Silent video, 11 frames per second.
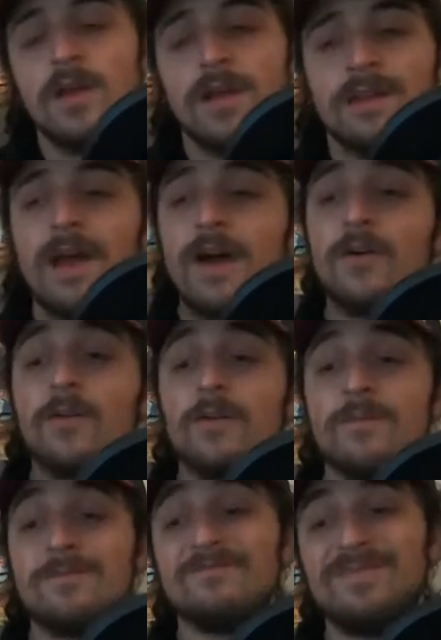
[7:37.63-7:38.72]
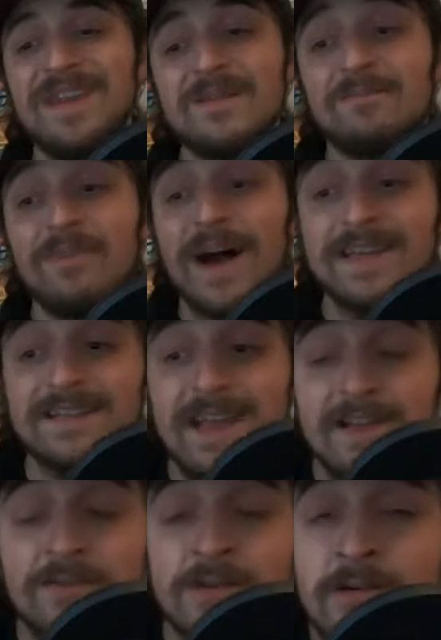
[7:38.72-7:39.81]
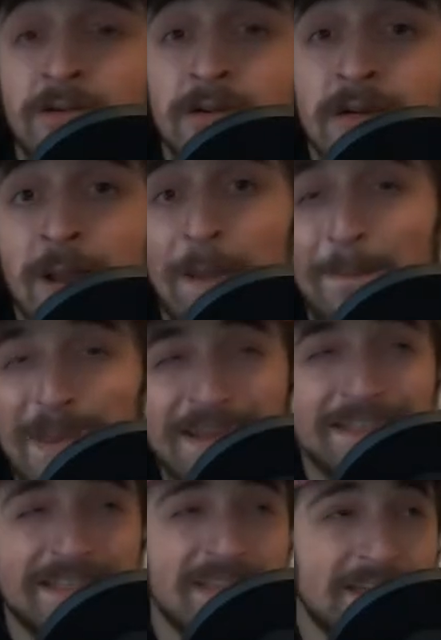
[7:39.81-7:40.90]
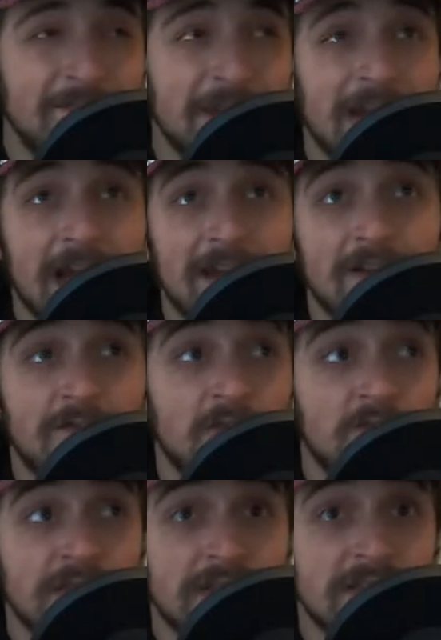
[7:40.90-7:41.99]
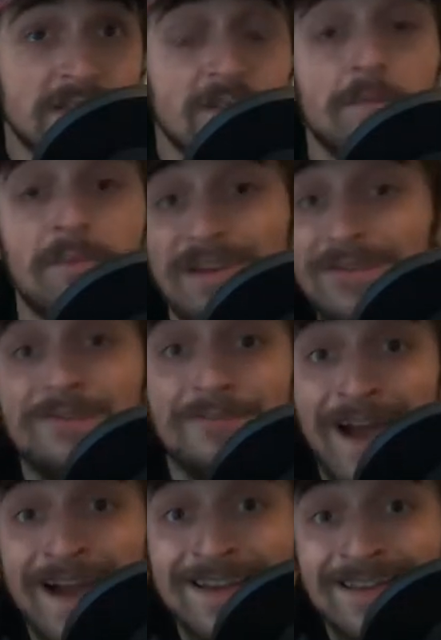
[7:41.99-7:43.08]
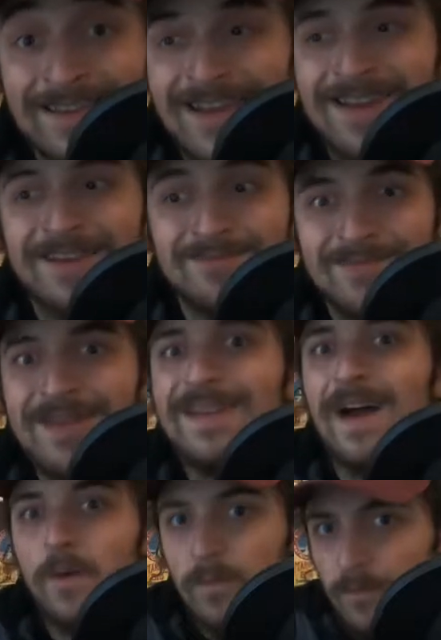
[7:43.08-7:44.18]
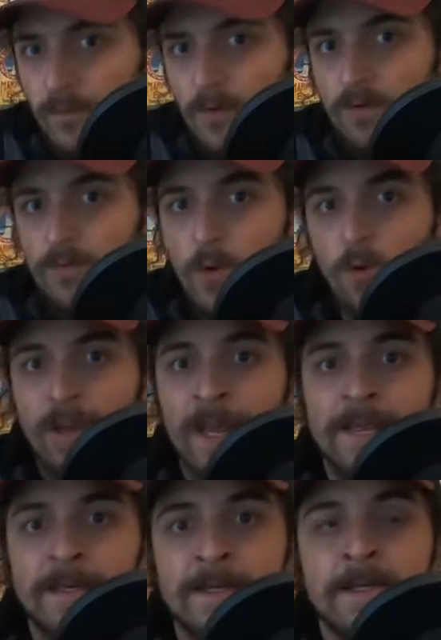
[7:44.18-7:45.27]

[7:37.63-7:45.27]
Now, being a bystander may seem kind of useless, but in fact, it can be helpful, okay?